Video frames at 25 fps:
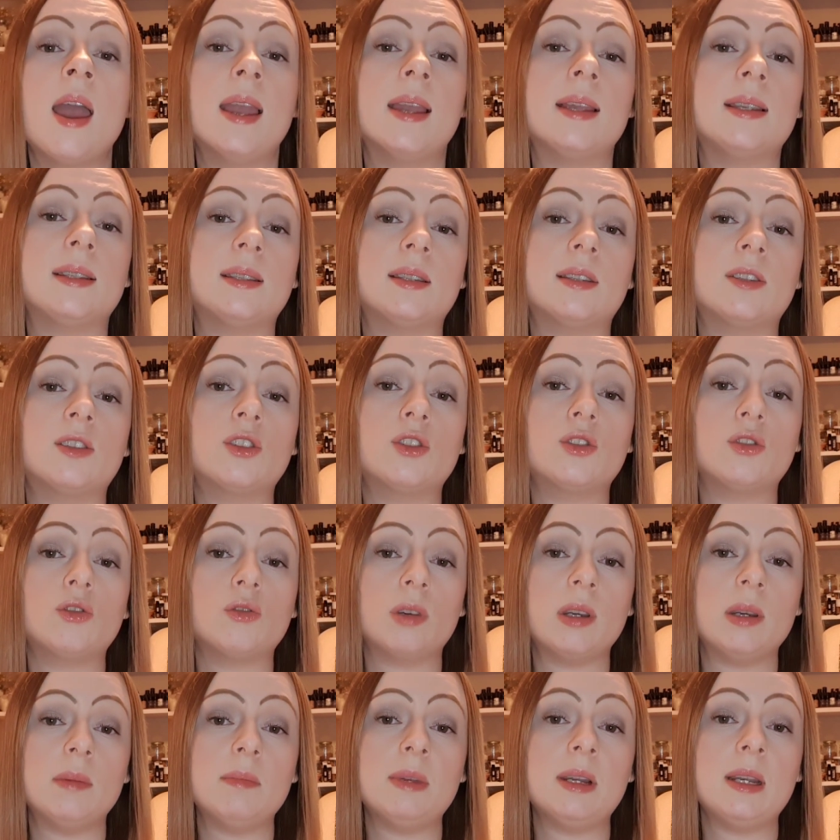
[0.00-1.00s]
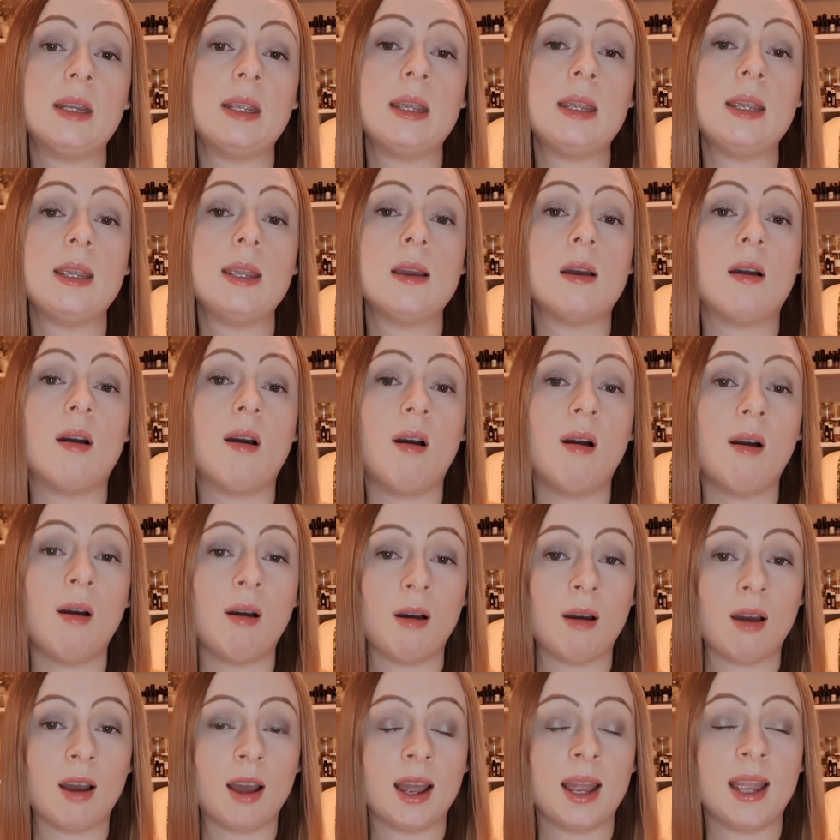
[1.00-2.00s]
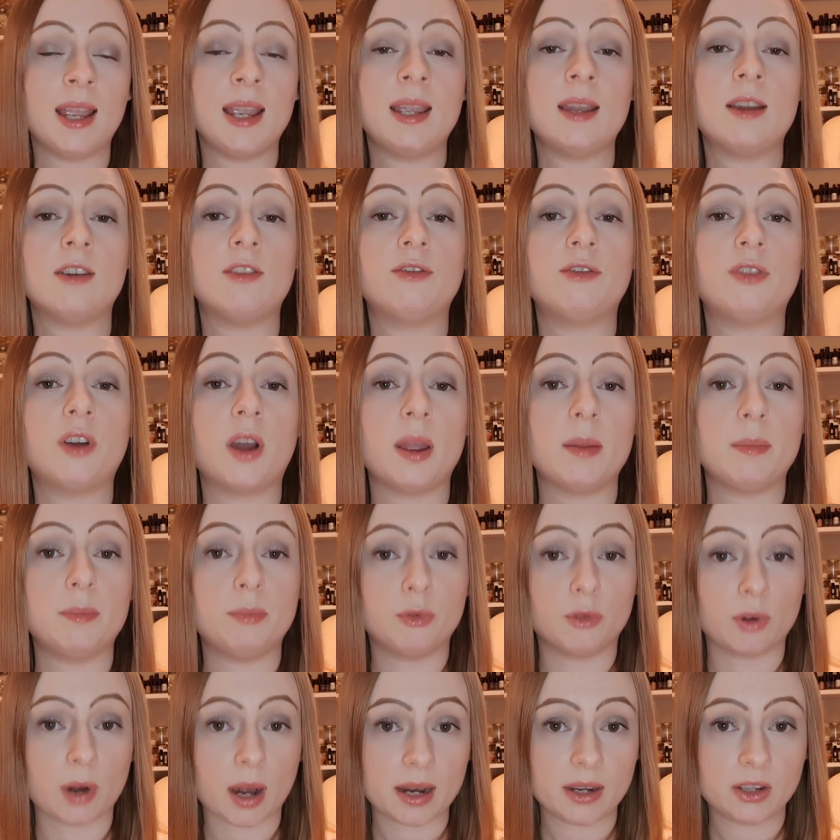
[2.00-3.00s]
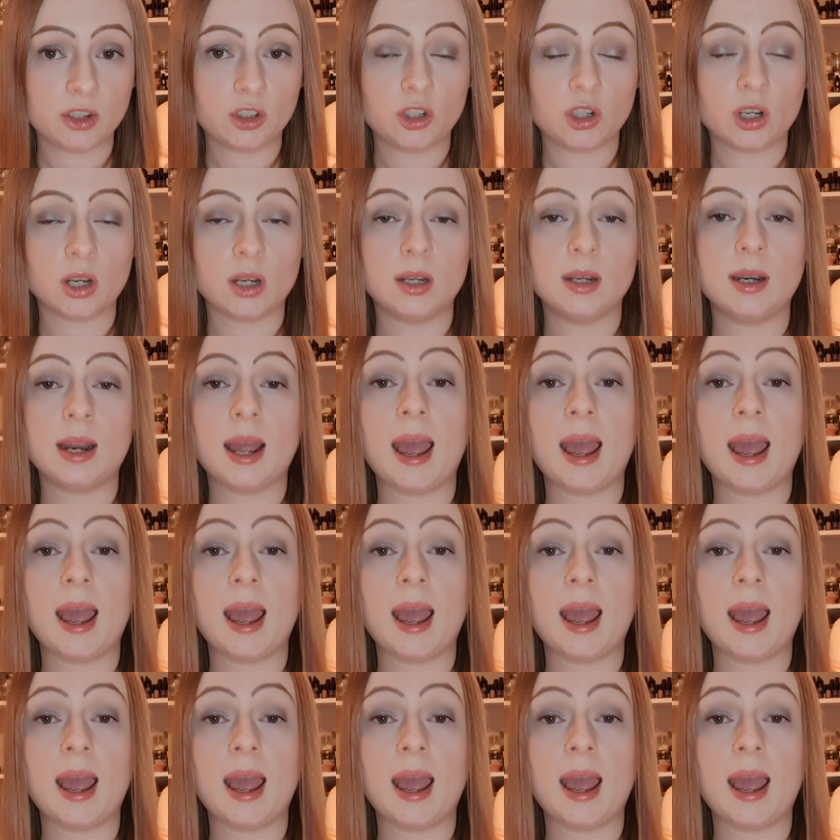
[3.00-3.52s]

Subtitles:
It's extremely high vibration.